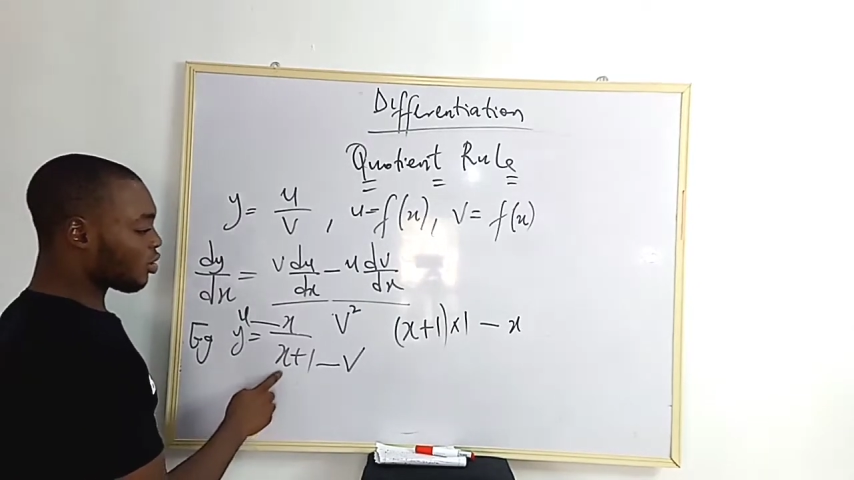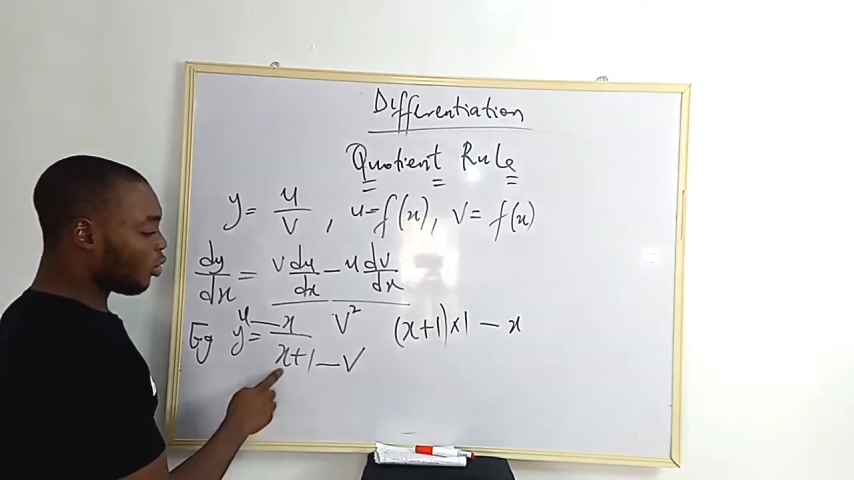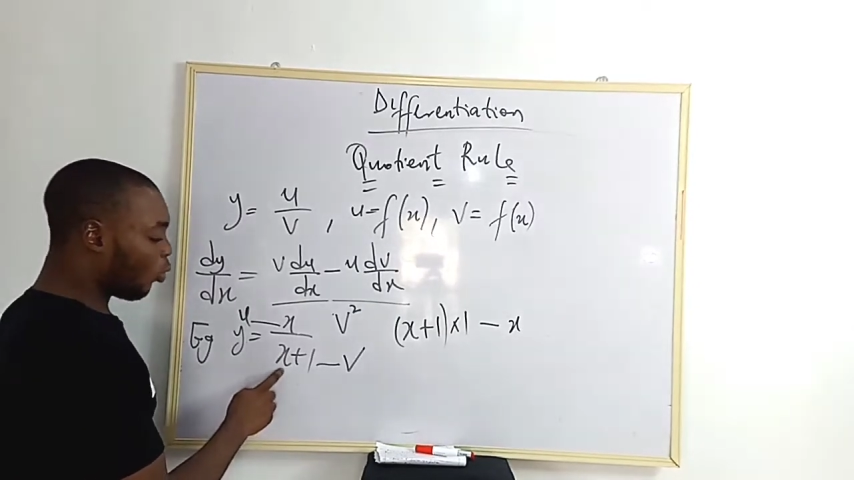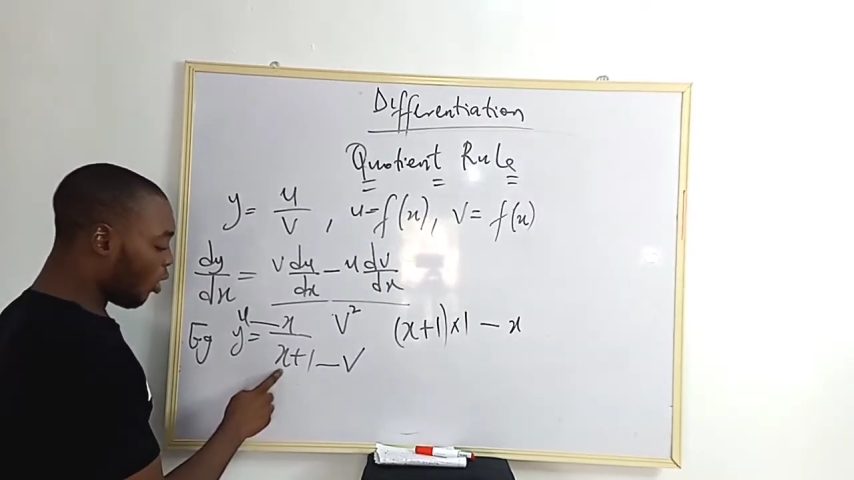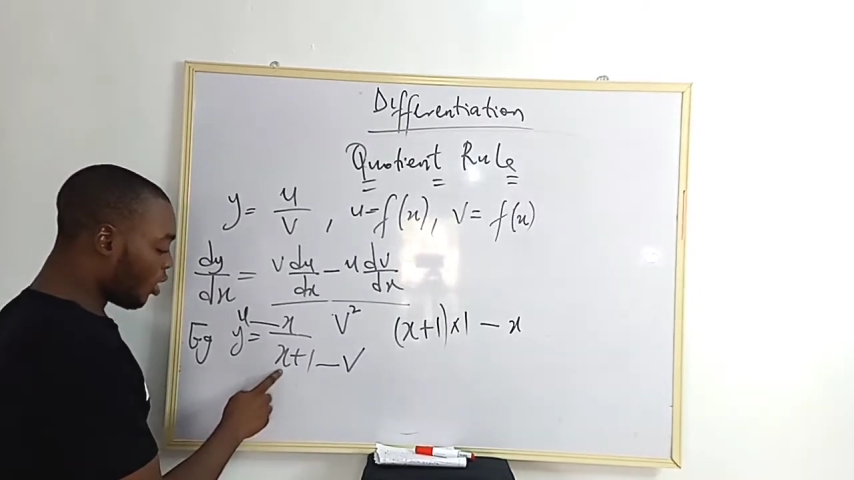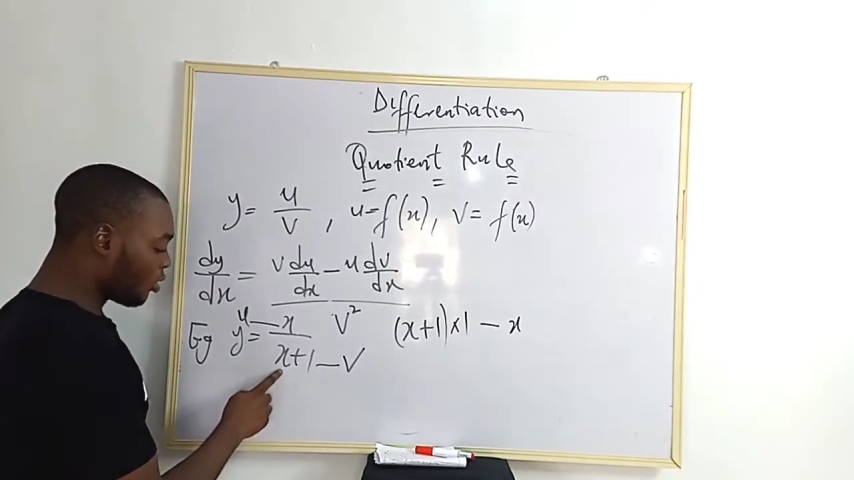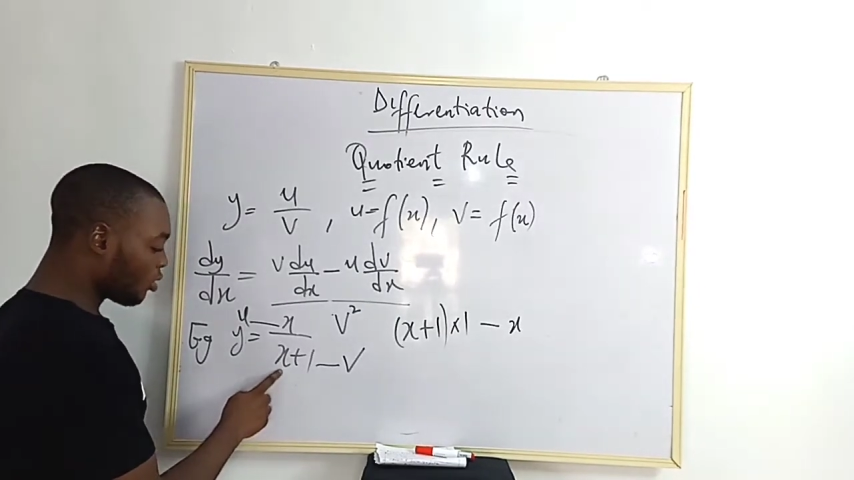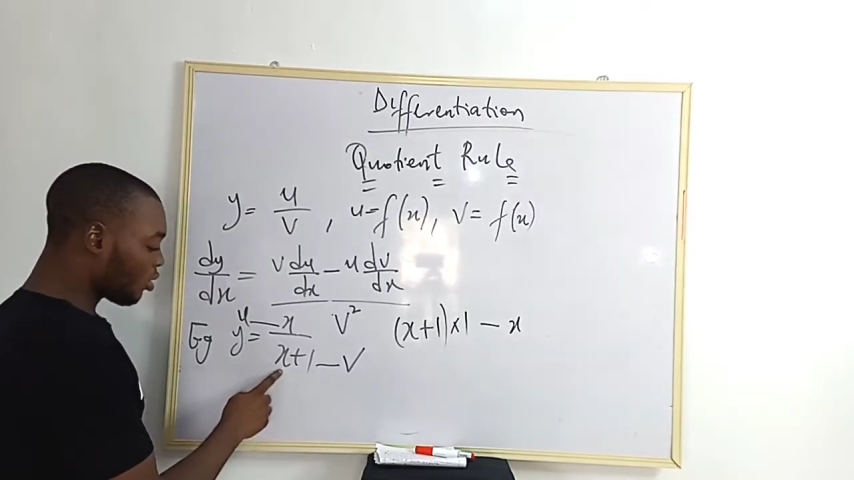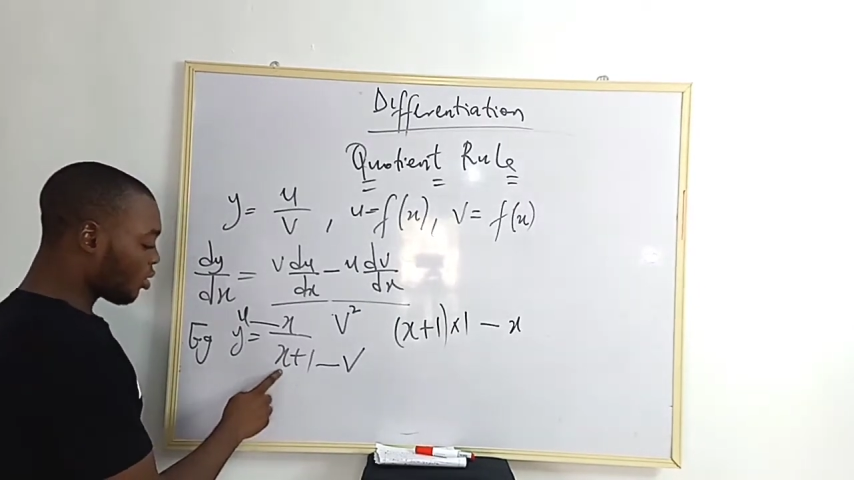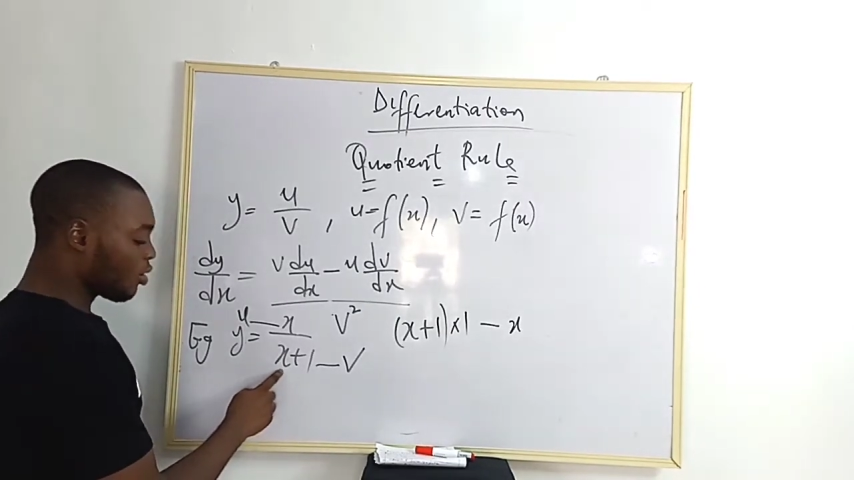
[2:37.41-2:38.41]
1
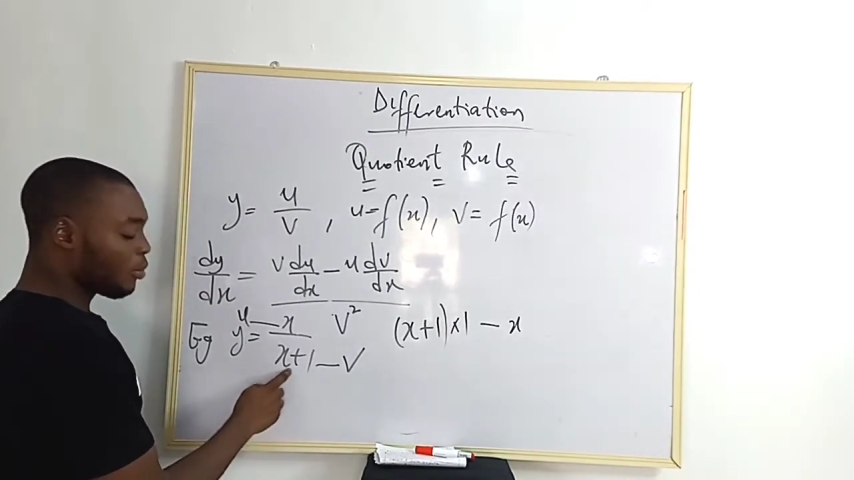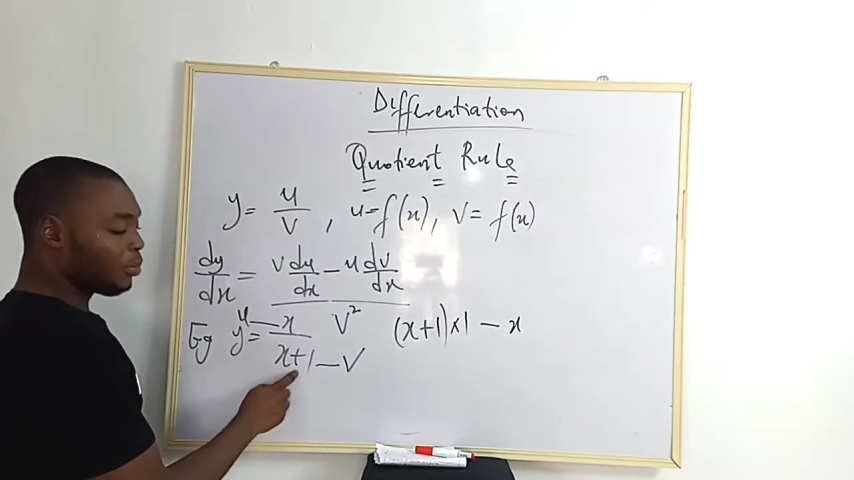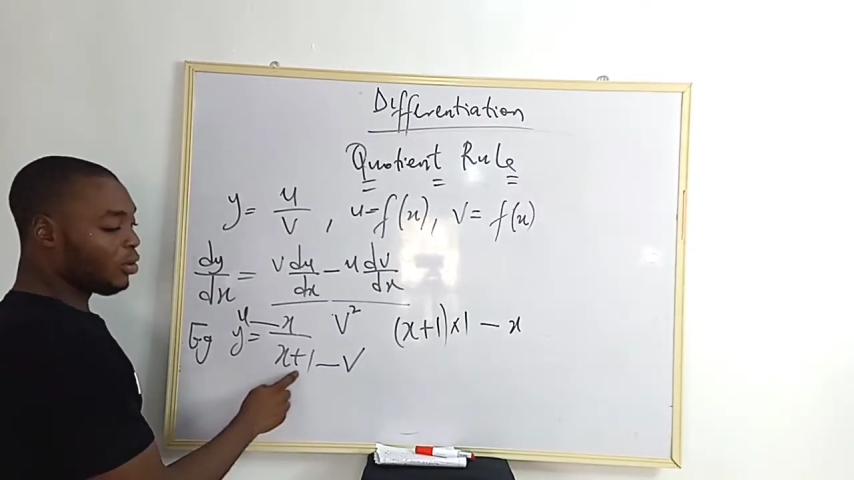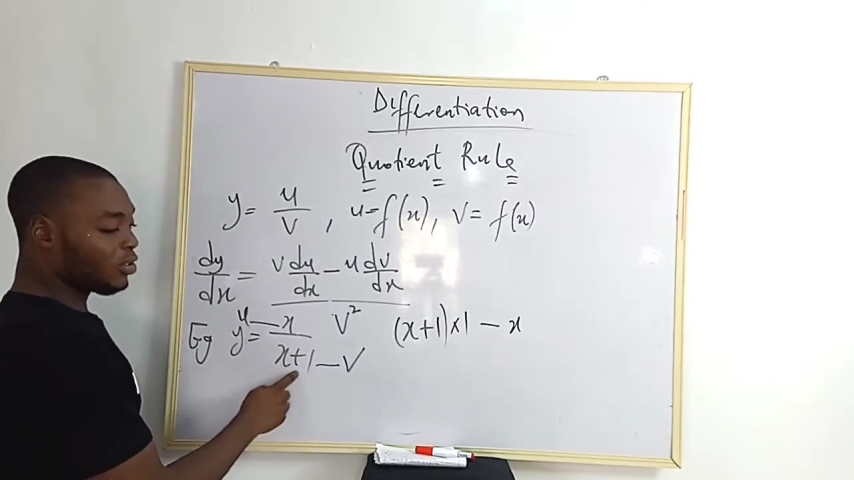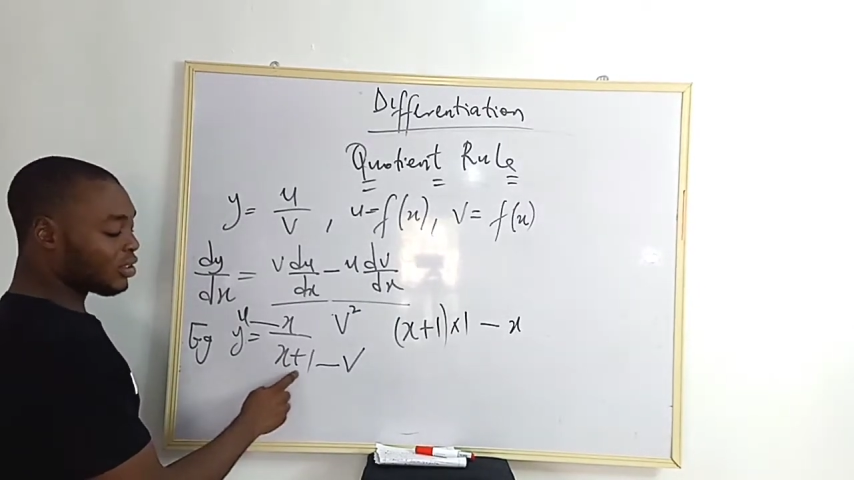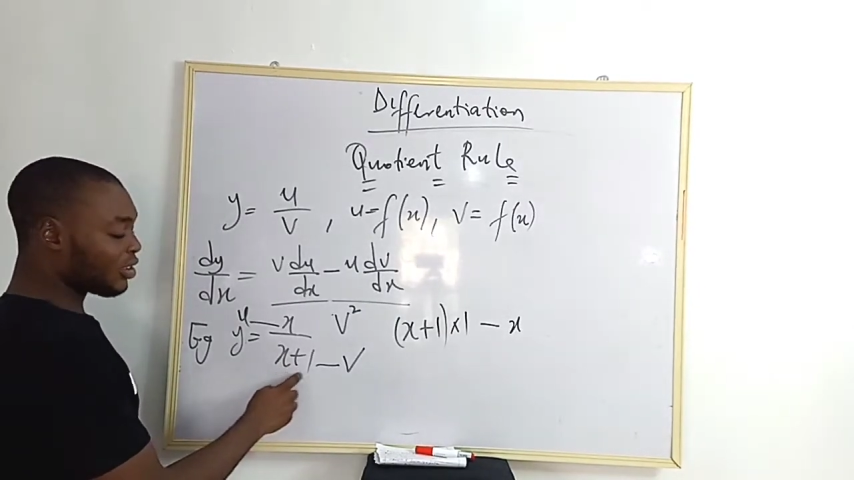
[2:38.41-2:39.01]
plus